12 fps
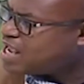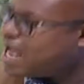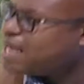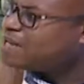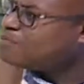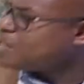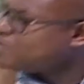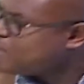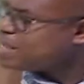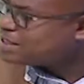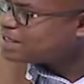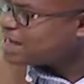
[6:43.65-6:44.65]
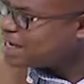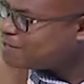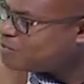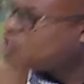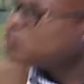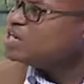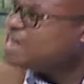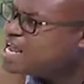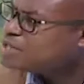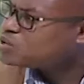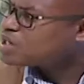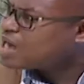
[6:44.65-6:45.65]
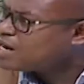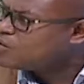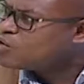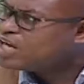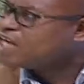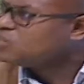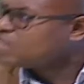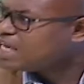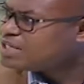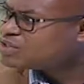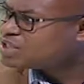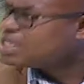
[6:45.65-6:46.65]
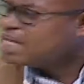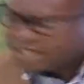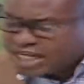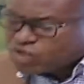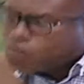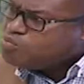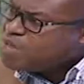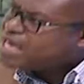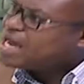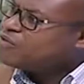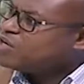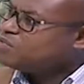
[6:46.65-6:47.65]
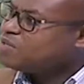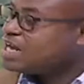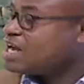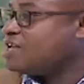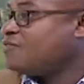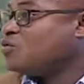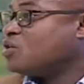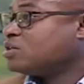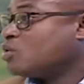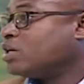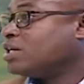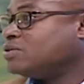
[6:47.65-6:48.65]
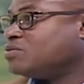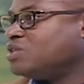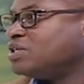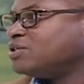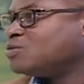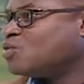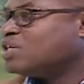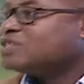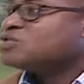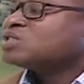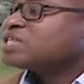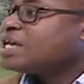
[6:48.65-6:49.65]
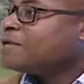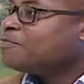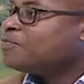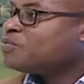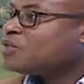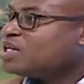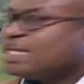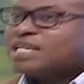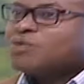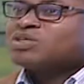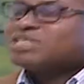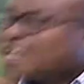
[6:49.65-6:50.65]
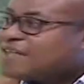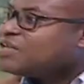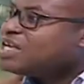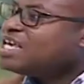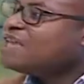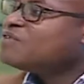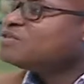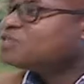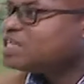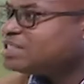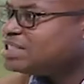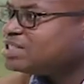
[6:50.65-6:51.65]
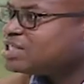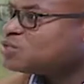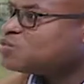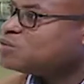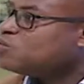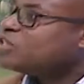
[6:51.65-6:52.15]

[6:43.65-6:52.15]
and in the meantime, you need to carry on education. Then you make arrangement. Now, if you are talking to me this morning to say, that there was nothing given to the teachers with